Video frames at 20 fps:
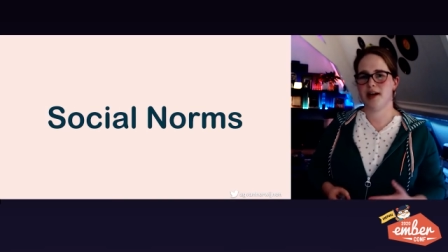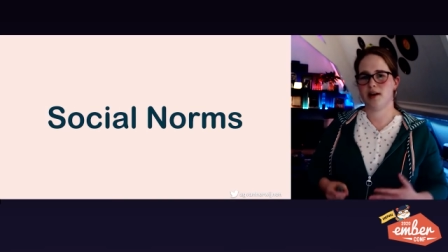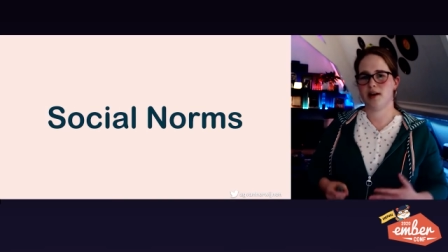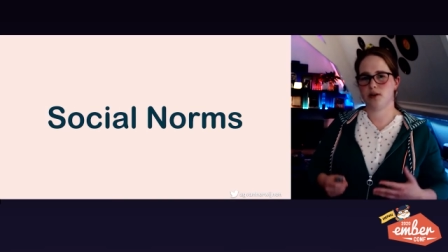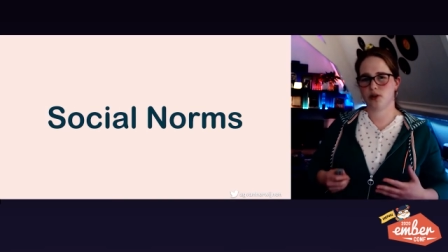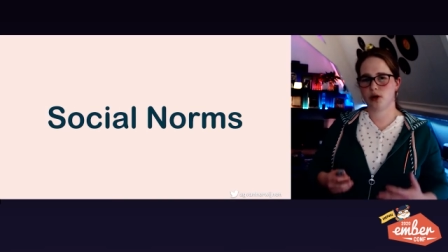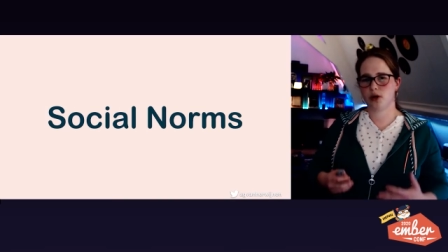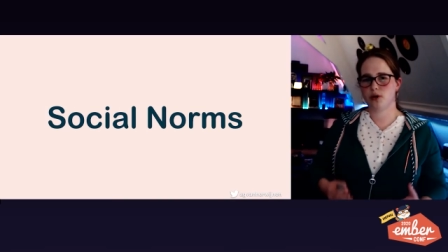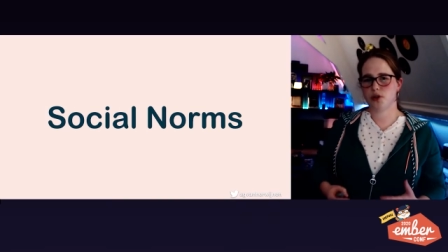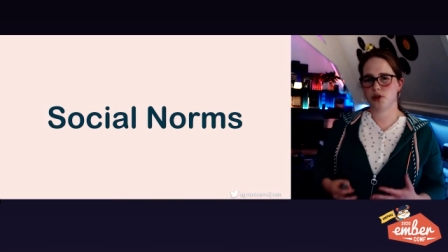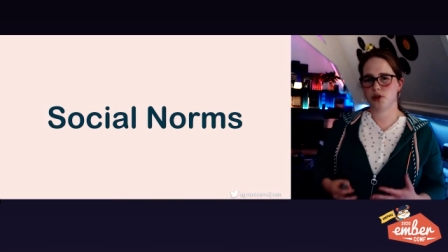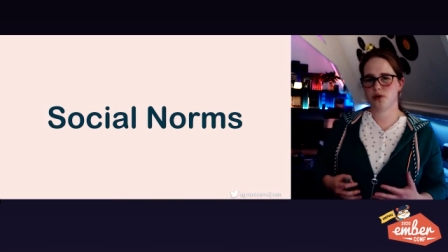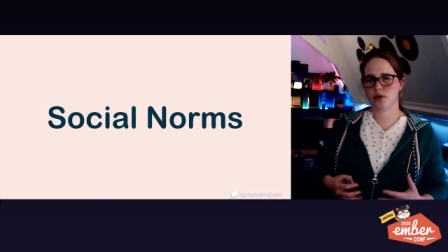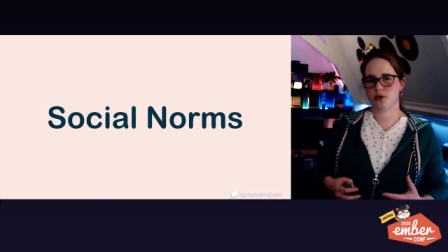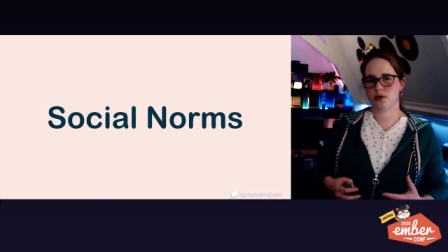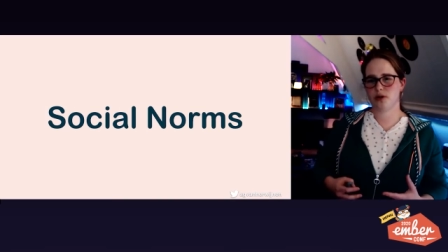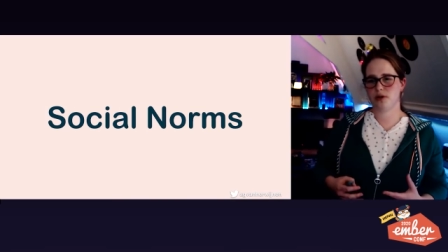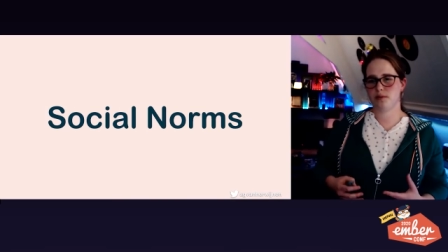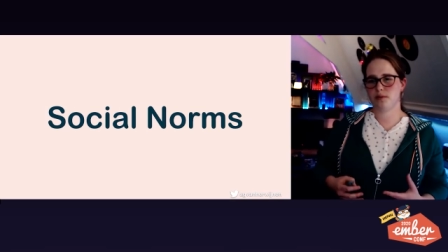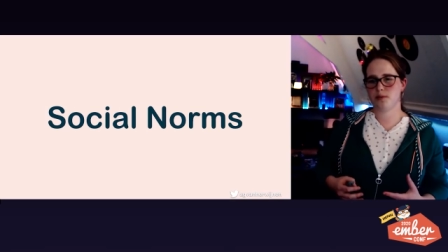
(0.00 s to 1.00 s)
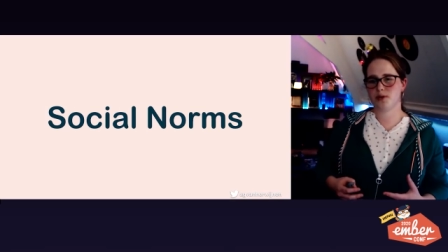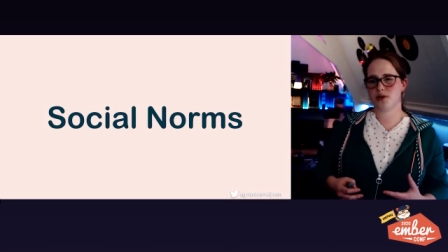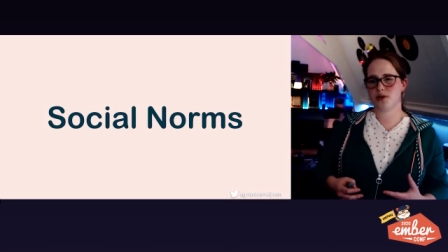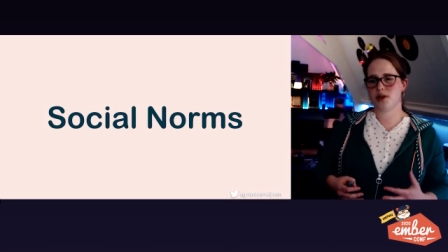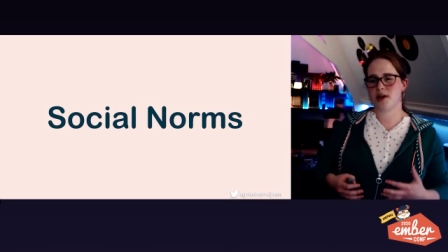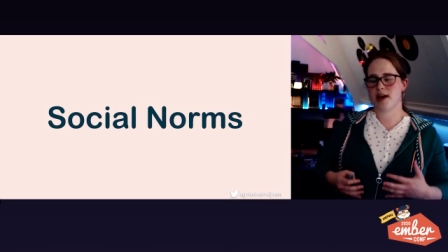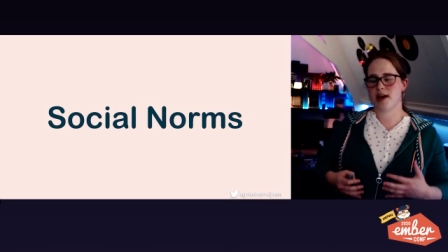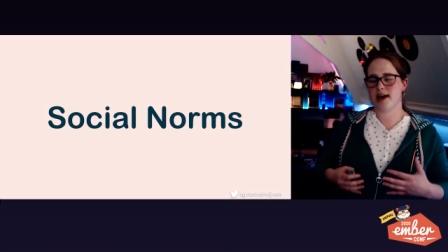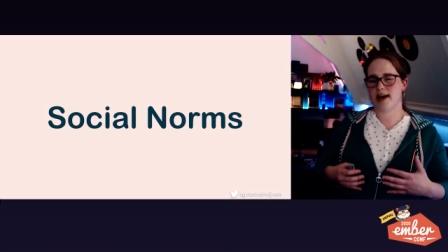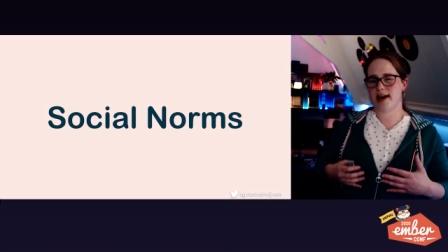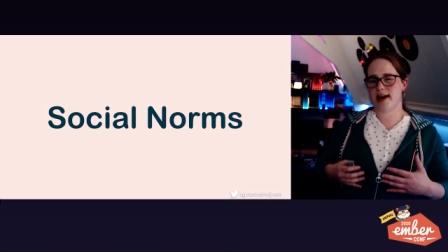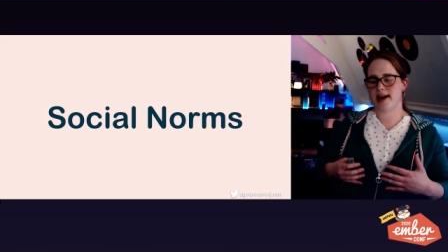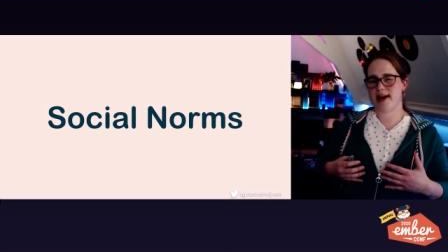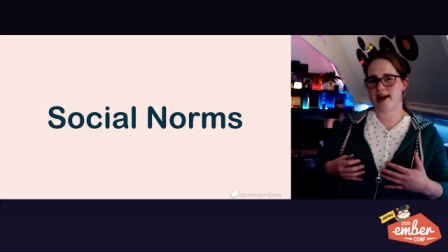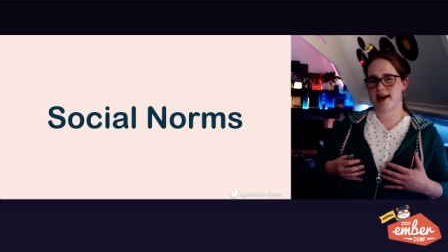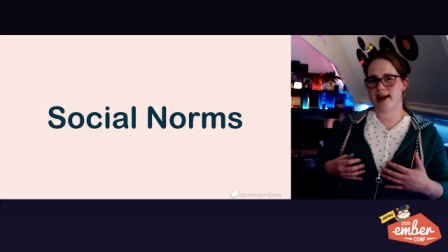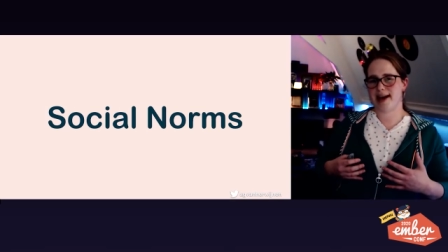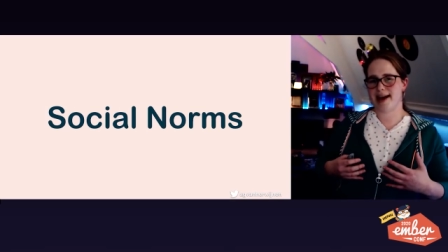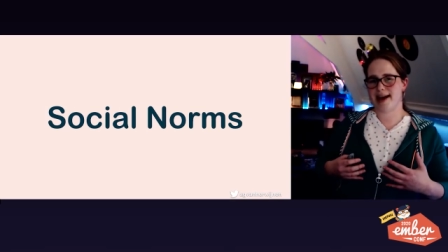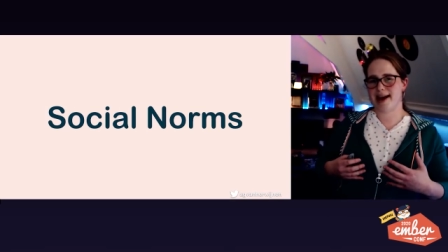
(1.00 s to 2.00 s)
Social norms
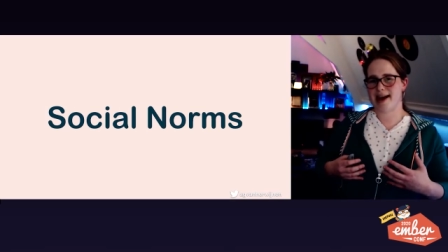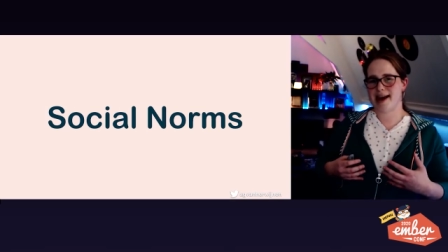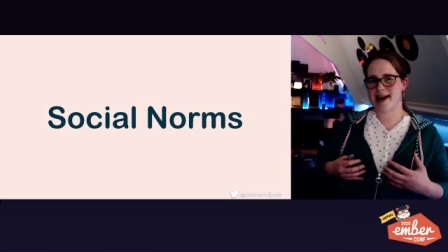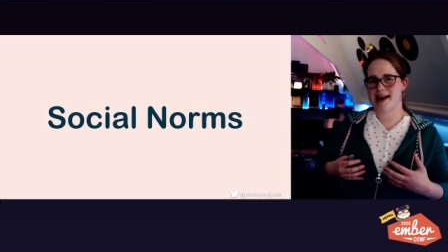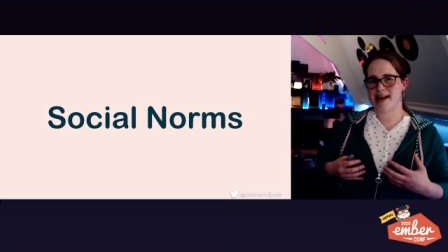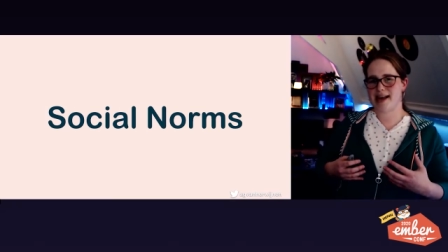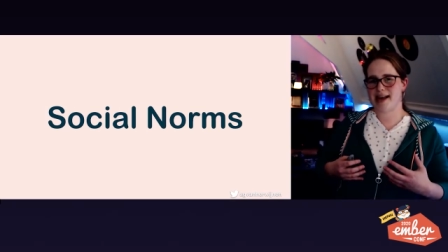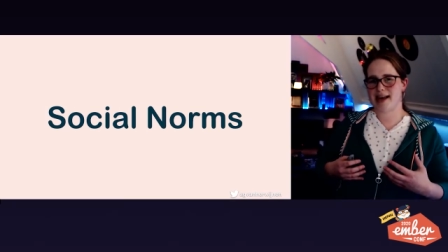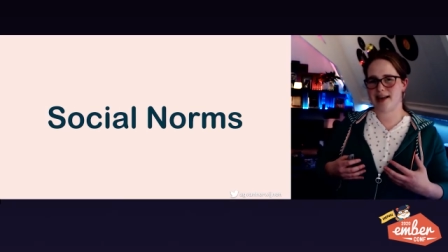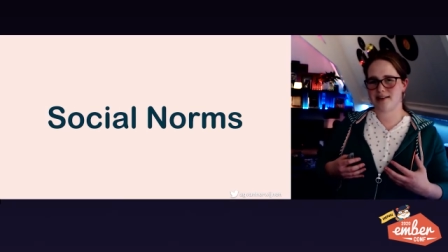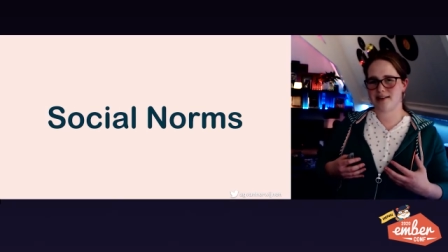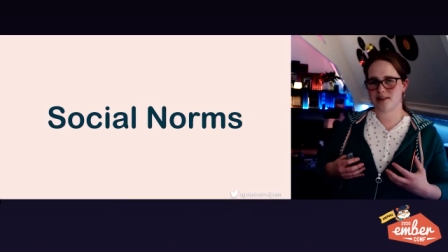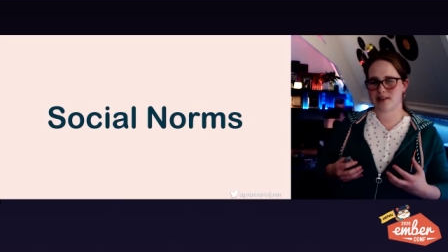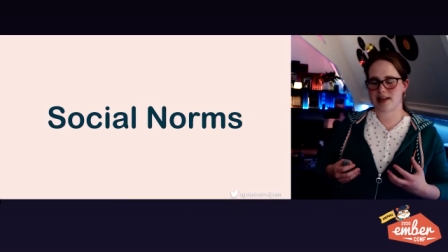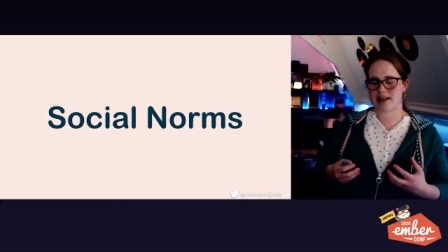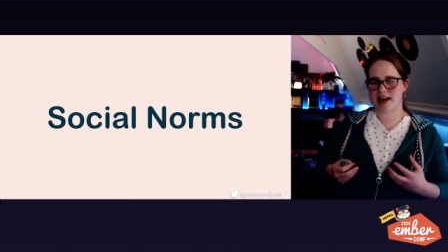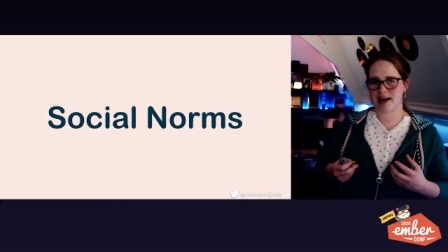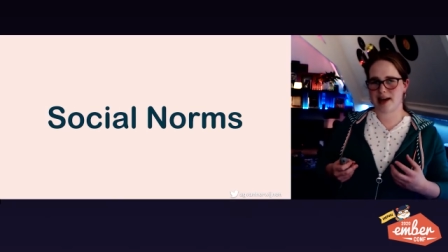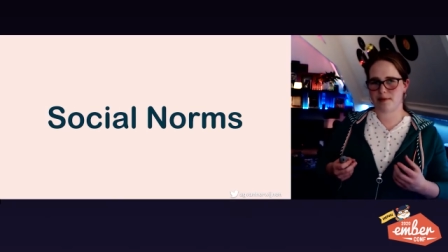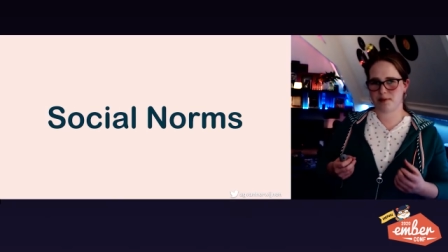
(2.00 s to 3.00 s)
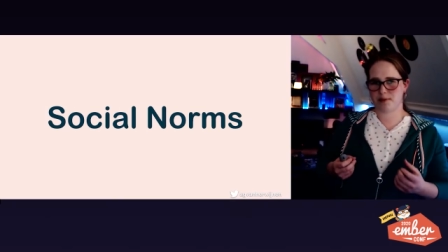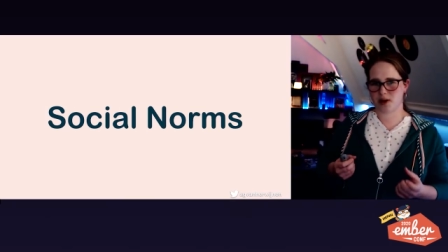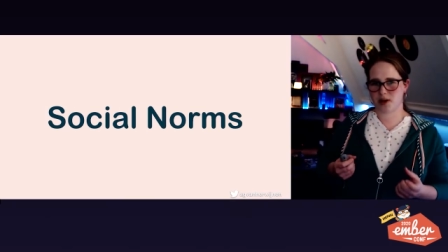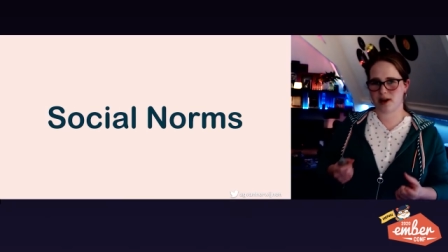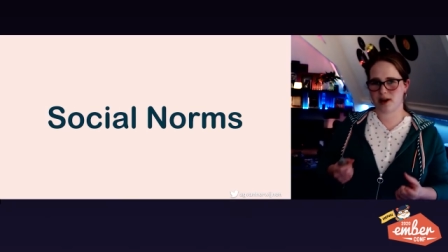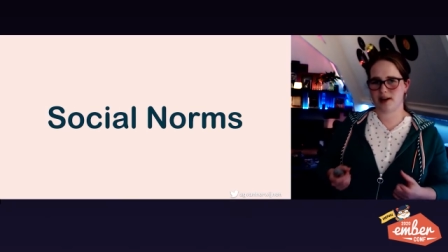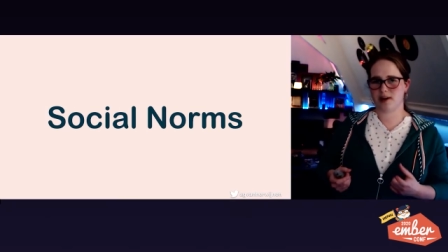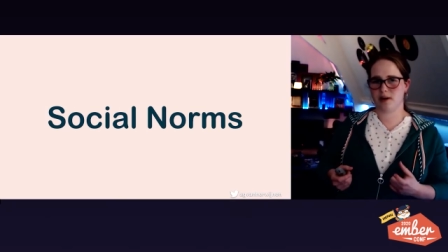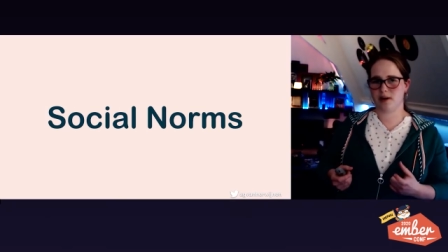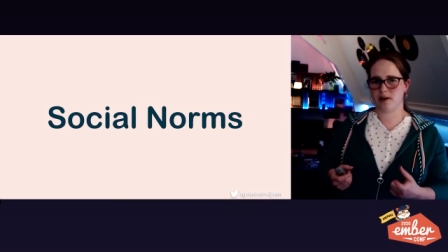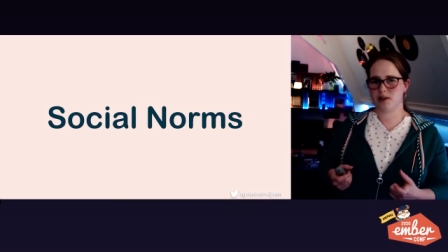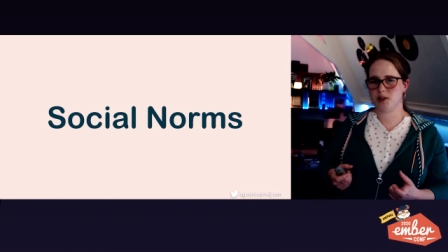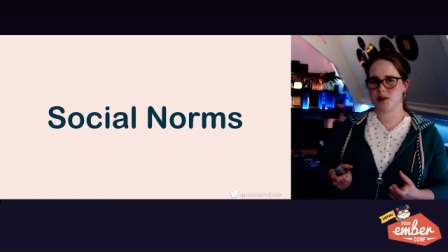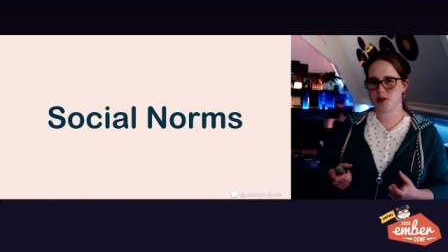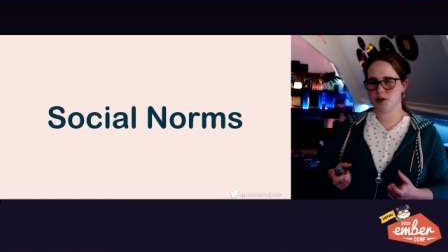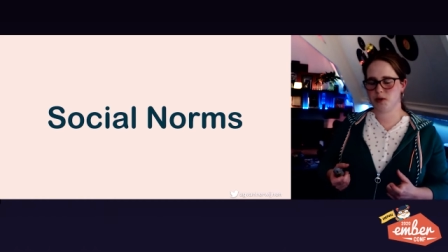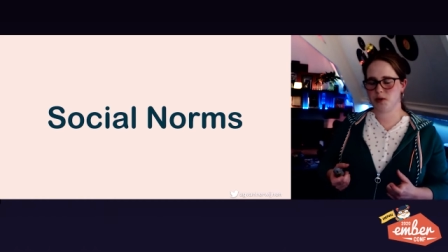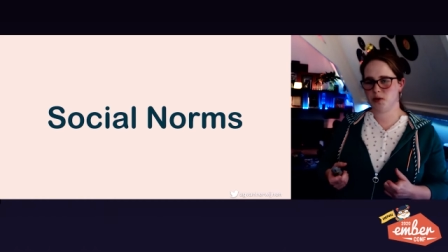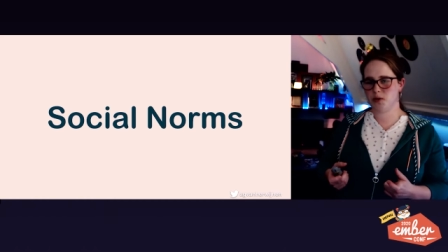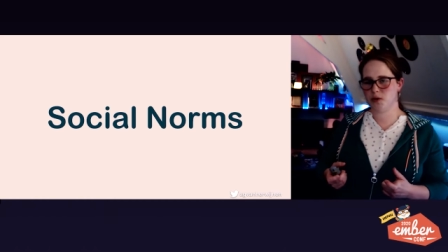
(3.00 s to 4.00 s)
is a
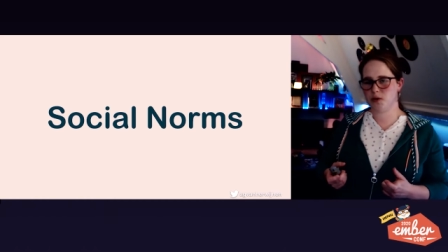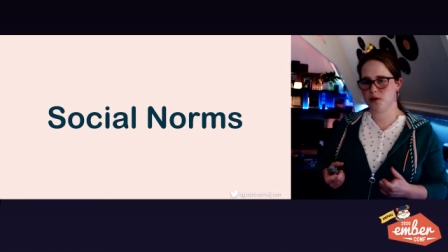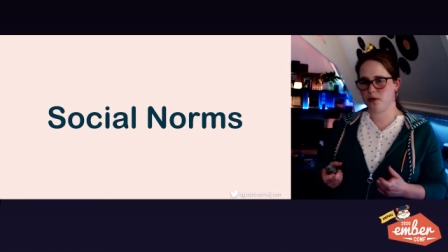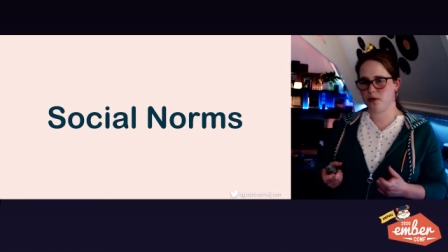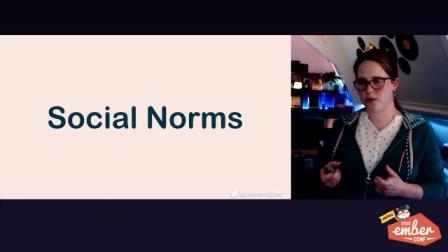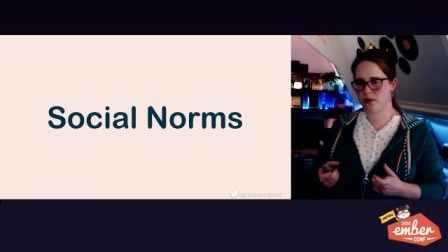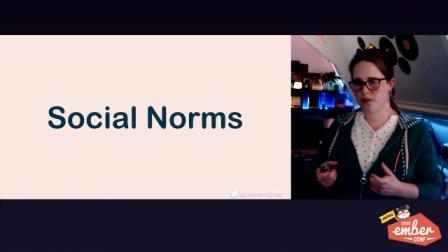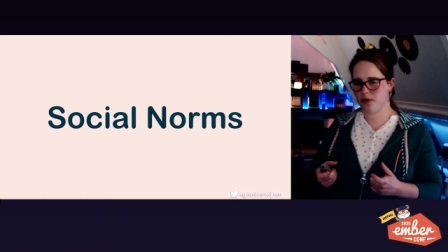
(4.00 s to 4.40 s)
psychological